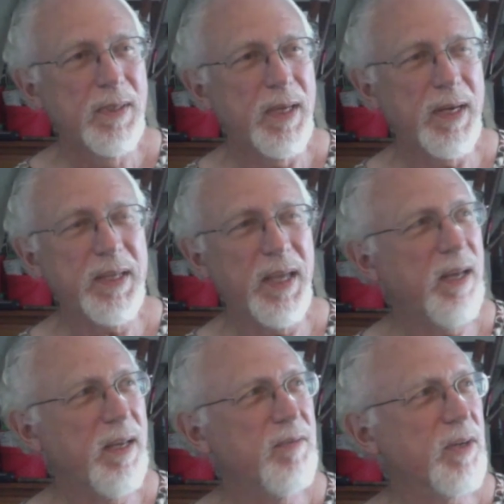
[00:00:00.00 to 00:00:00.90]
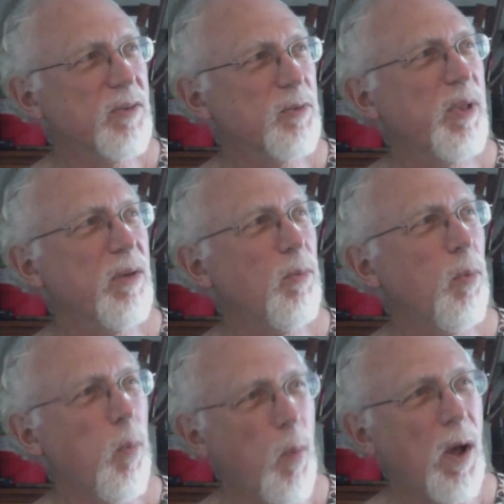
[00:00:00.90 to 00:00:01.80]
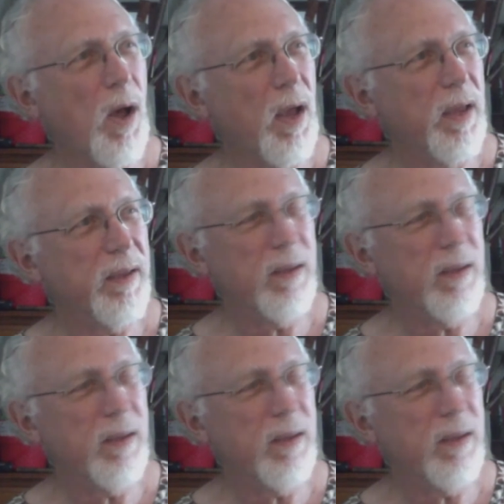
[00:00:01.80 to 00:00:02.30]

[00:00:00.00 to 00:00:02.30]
And I can't even explain why